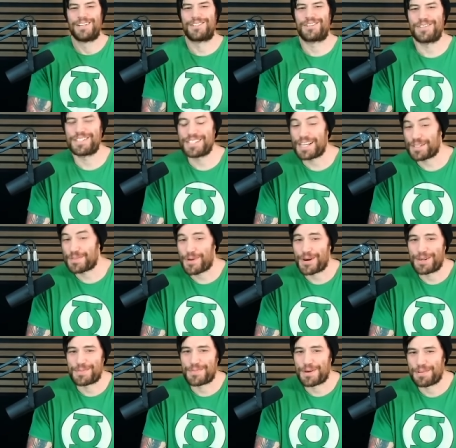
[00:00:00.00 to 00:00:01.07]
So this next
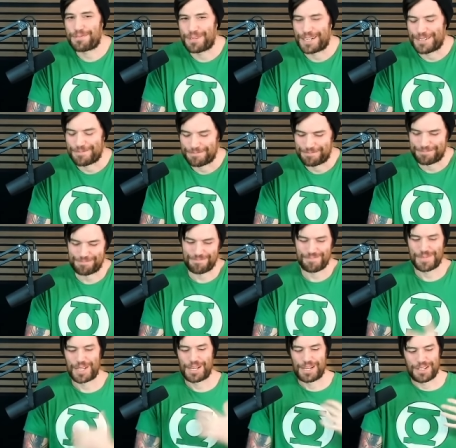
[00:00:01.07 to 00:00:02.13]
part is pretty funny.
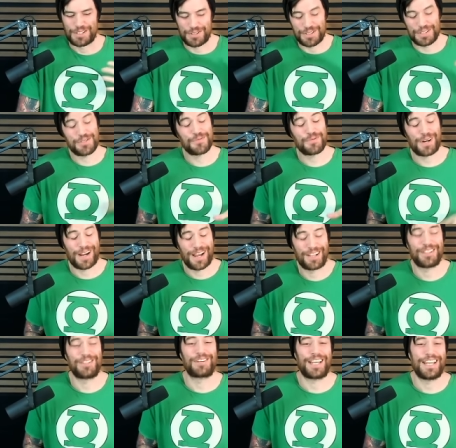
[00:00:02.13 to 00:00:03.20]
So this is where
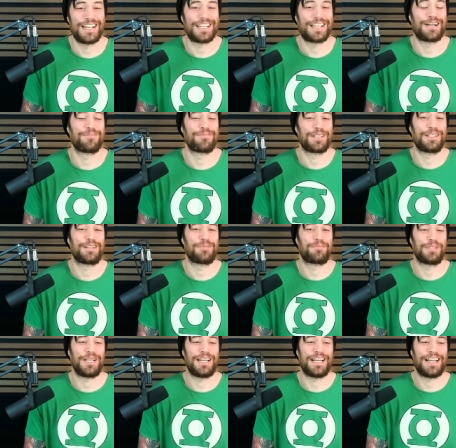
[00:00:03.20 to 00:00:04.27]
Hello Kitty comes into
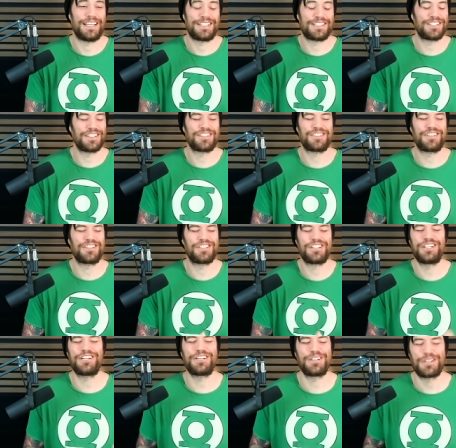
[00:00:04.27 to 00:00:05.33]
play. And it's just the
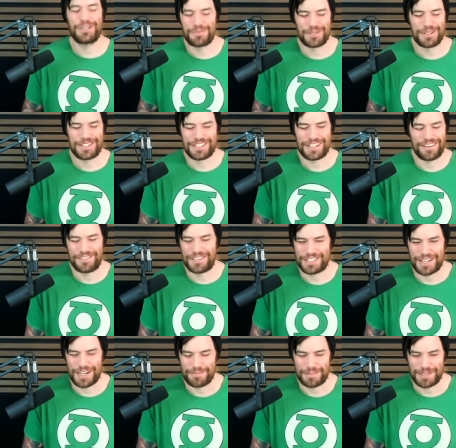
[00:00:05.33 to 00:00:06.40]
sheer hubris of this
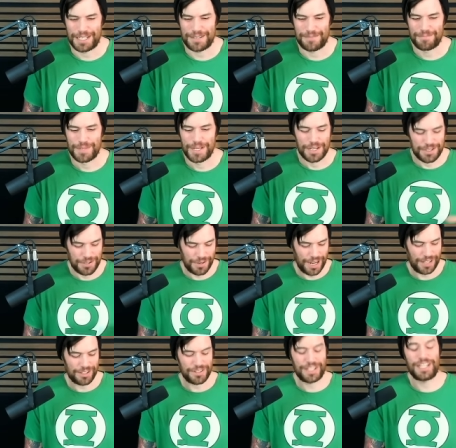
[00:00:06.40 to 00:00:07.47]
company. So
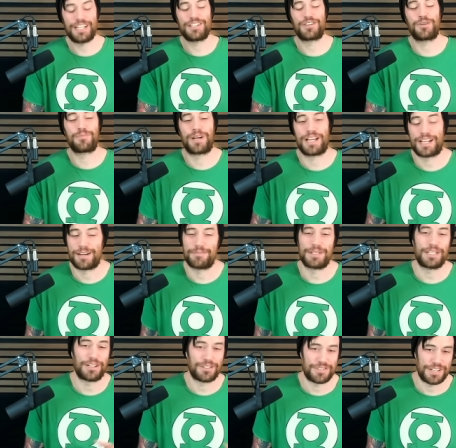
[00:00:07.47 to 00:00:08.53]
Hello Kitty is owned by a company
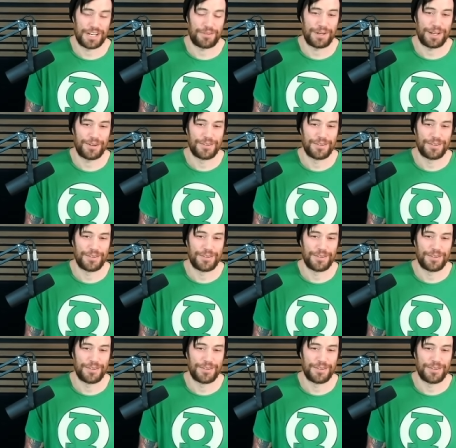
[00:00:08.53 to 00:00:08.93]
called Sanrio.